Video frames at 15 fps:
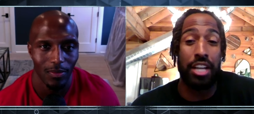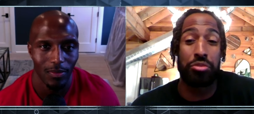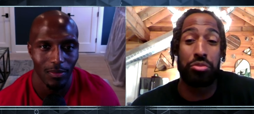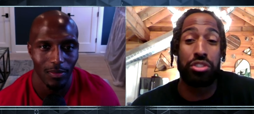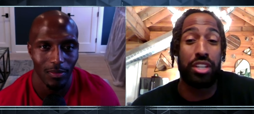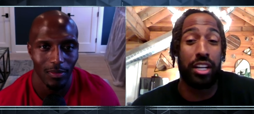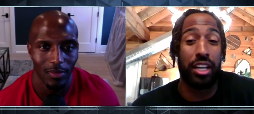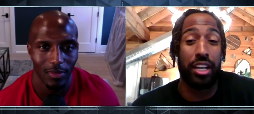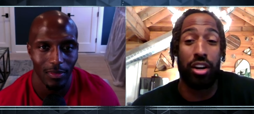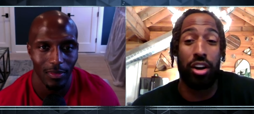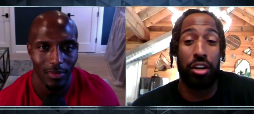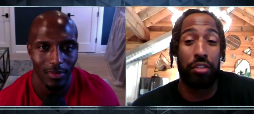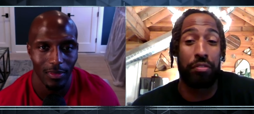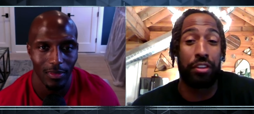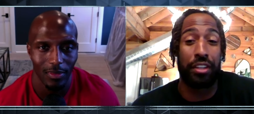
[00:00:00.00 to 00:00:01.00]
Speaker 1: were studying harder
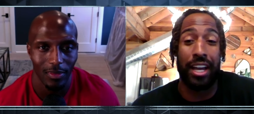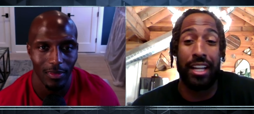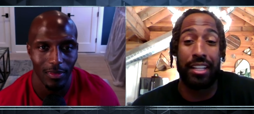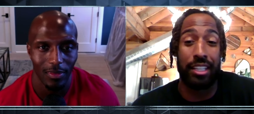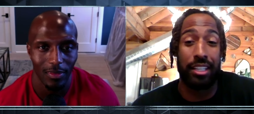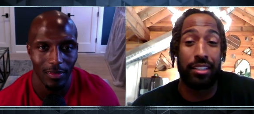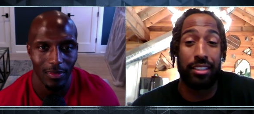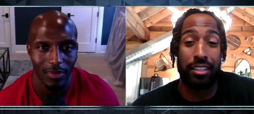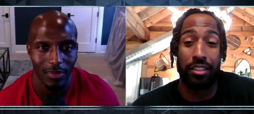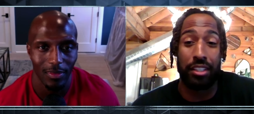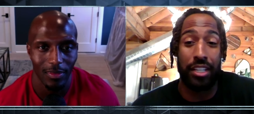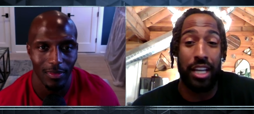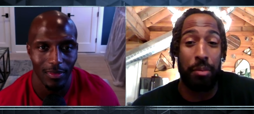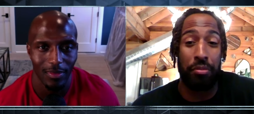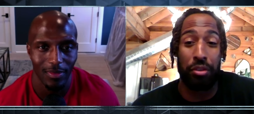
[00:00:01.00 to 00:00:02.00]
for that than, you know, the night
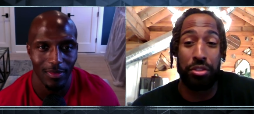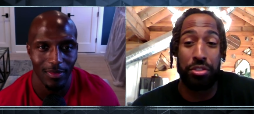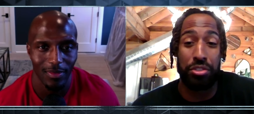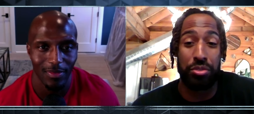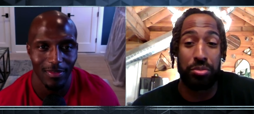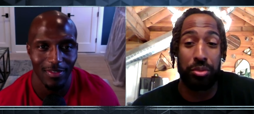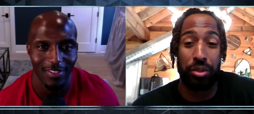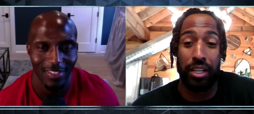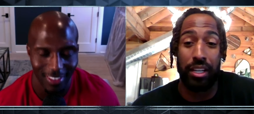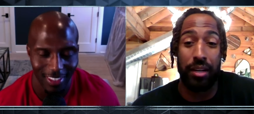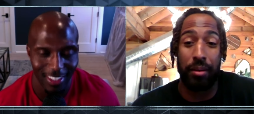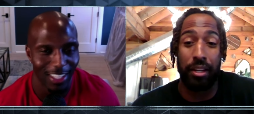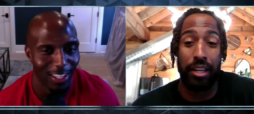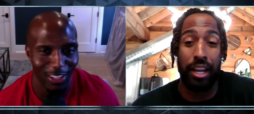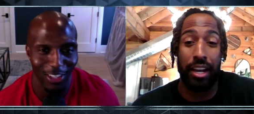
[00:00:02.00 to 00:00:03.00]
before the Super Bowl. I, I
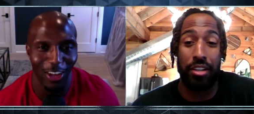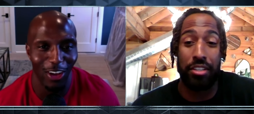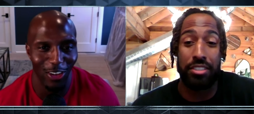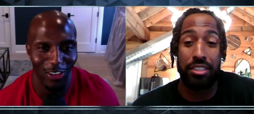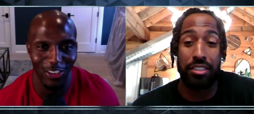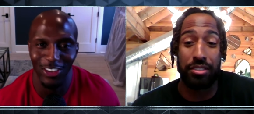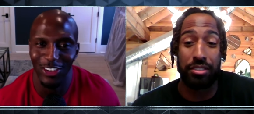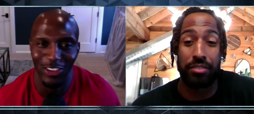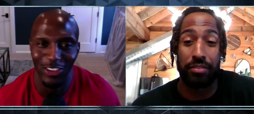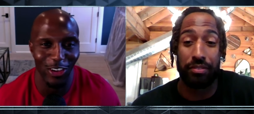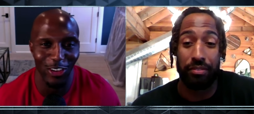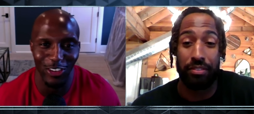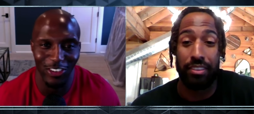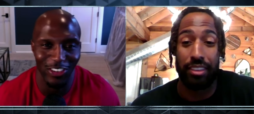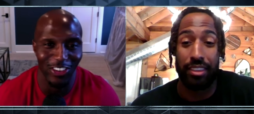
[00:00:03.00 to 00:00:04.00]
Speaker 2: guarantee.
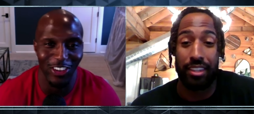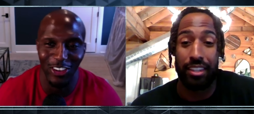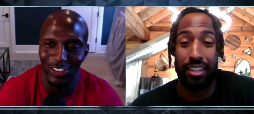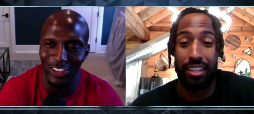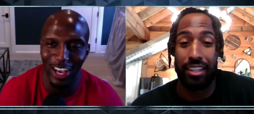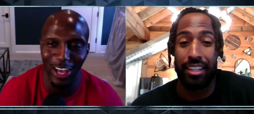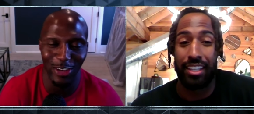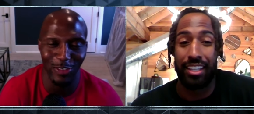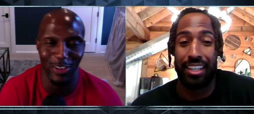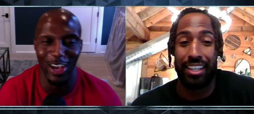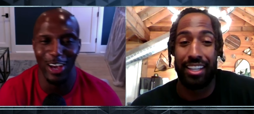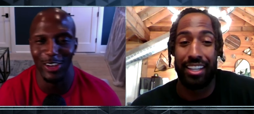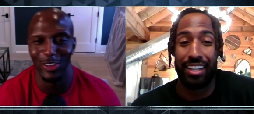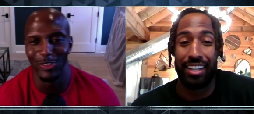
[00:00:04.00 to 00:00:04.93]
No, no doubt about it,